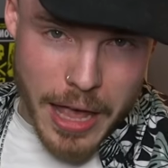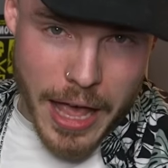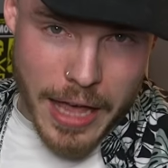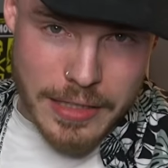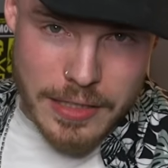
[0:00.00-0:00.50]

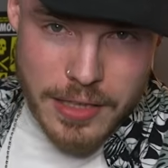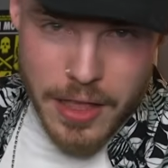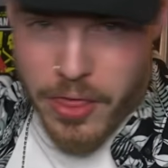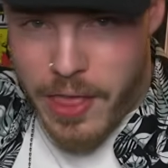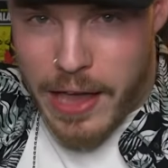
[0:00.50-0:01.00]
hats,
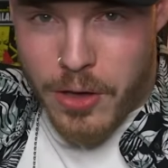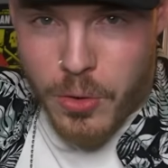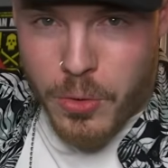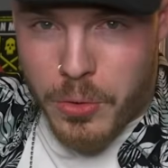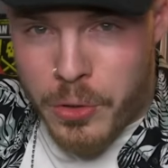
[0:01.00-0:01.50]
they're
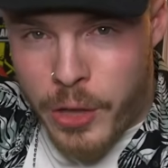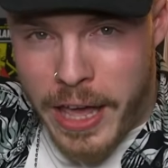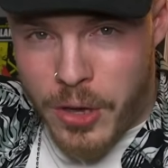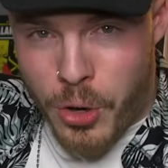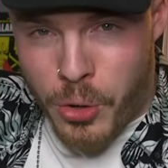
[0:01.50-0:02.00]
cool,
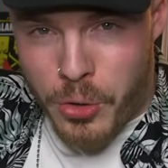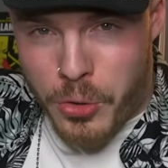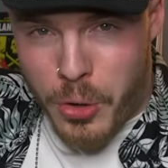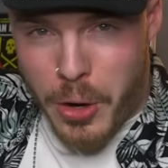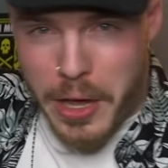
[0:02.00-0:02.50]
they're
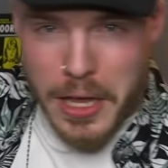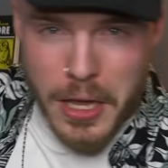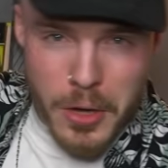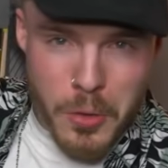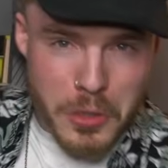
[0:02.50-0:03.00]
corduroy.
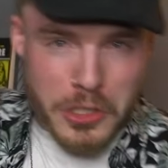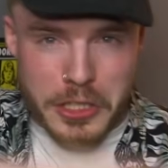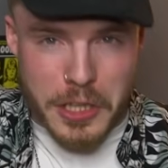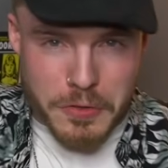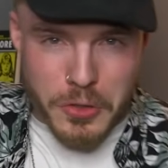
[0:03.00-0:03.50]

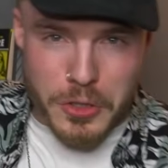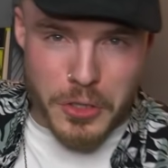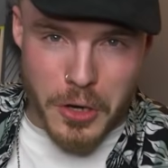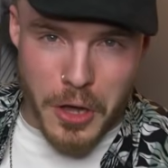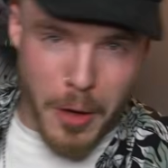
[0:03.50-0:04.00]

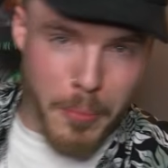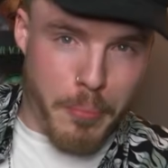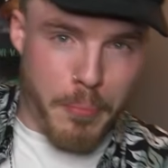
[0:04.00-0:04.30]
Watchyourselfgeorge.com.